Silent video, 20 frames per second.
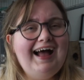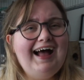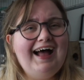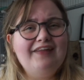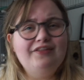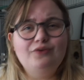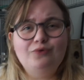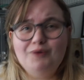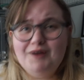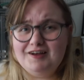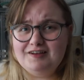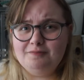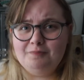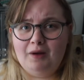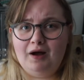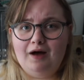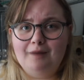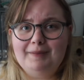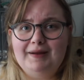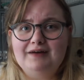And the worst
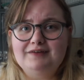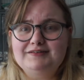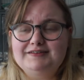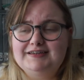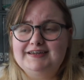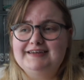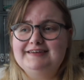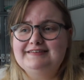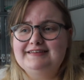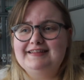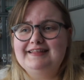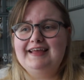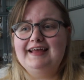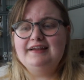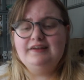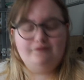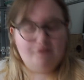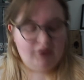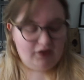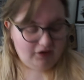part about it is at the
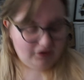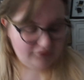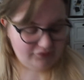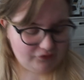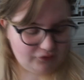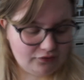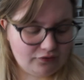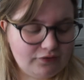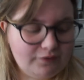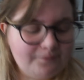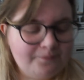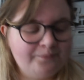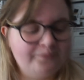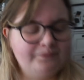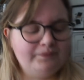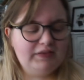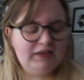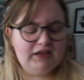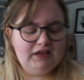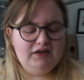end of the article,
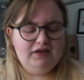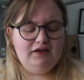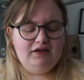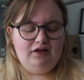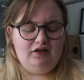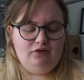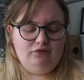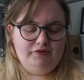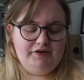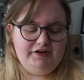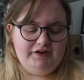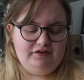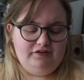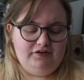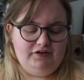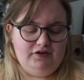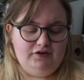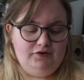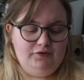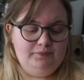I'll read it
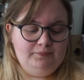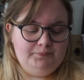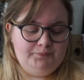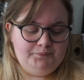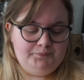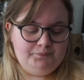to you.